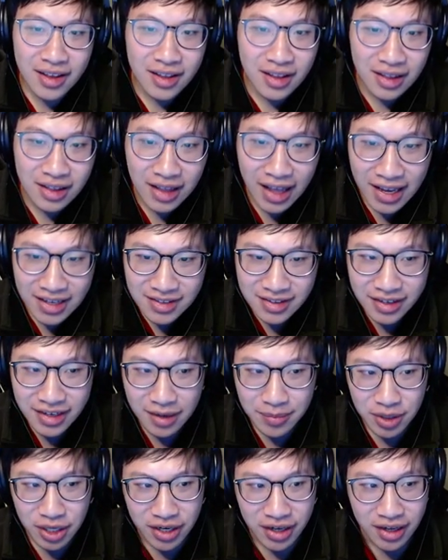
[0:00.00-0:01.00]
Last thing I'm
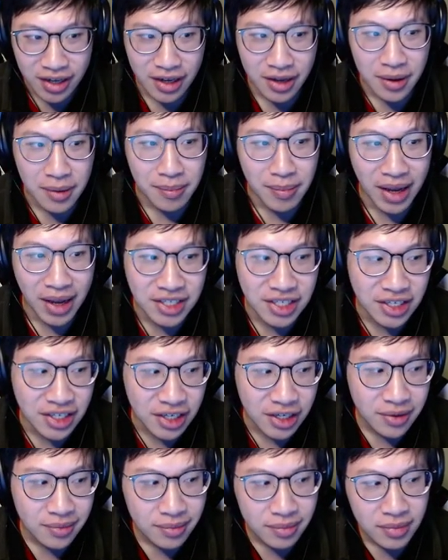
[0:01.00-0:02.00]
going to mention
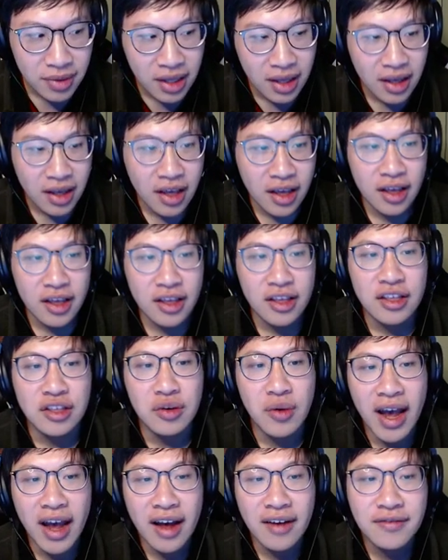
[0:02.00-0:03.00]
here, you
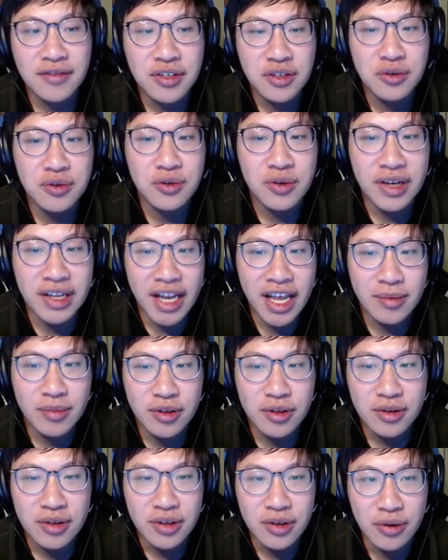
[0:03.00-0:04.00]
have to
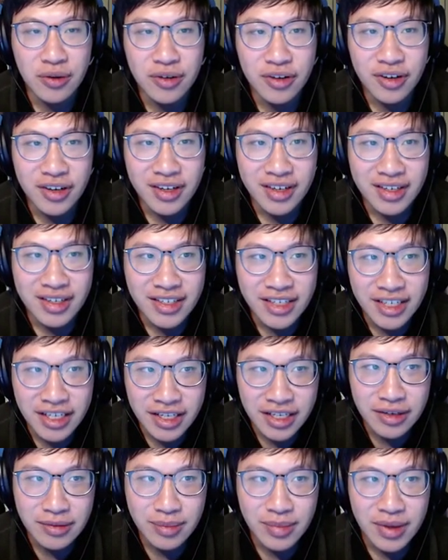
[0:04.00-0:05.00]
enable your
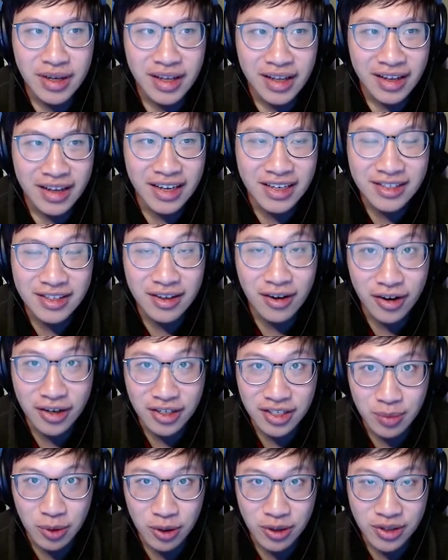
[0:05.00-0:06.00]
team as the hard
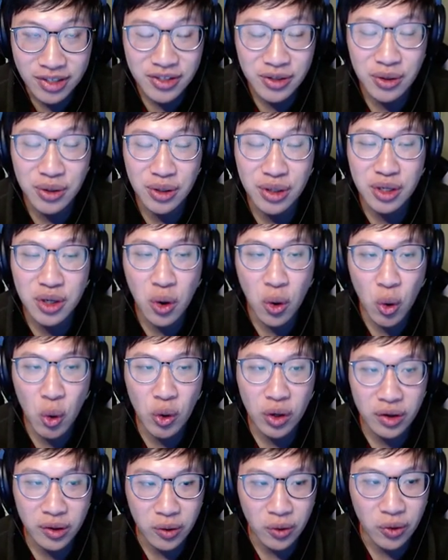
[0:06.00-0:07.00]
support. This is your
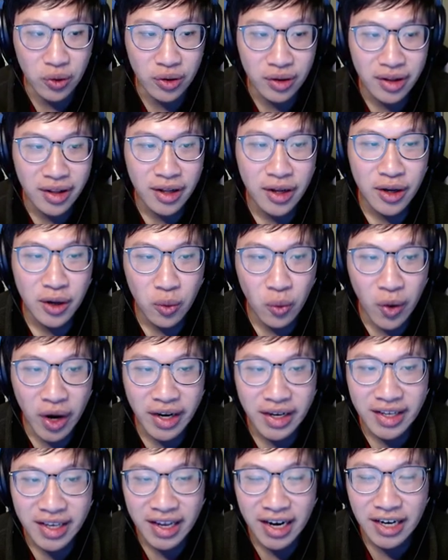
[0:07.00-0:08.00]
core goal. What
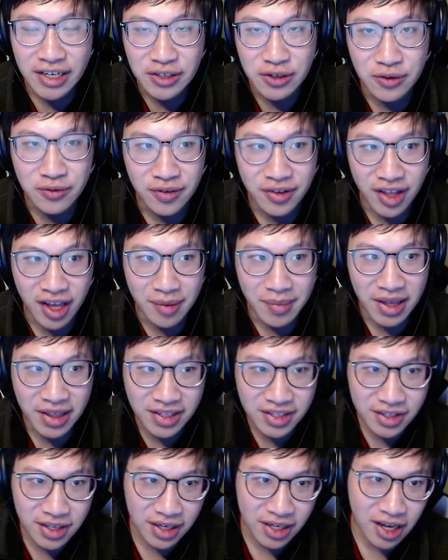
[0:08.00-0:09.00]
can I do for them? And this
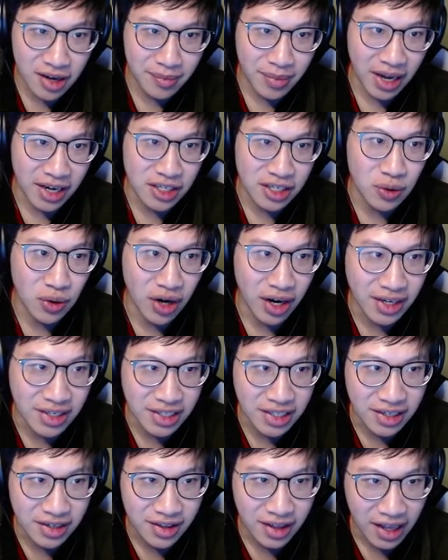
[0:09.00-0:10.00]
is going to come back to our
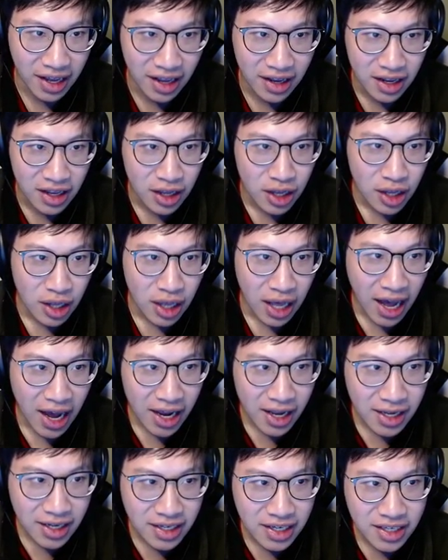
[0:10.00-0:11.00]
idea that
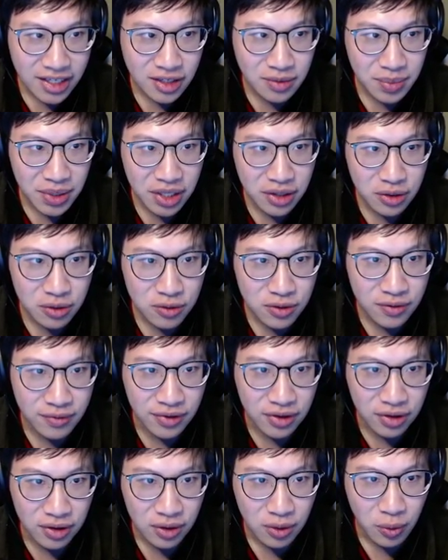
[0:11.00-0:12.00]
I need to be
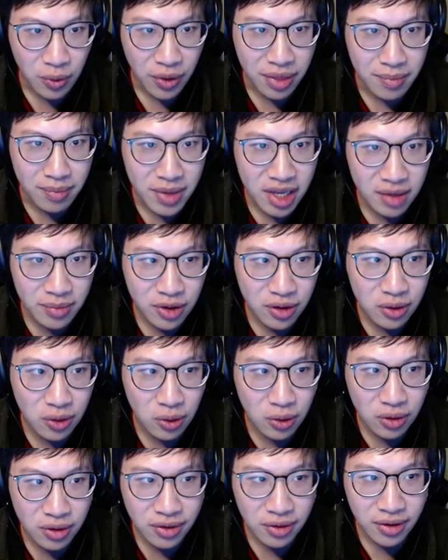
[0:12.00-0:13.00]
useful with minimal
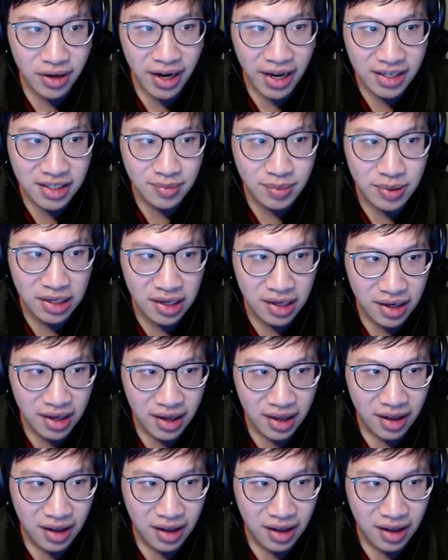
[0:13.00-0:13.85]
gold or XP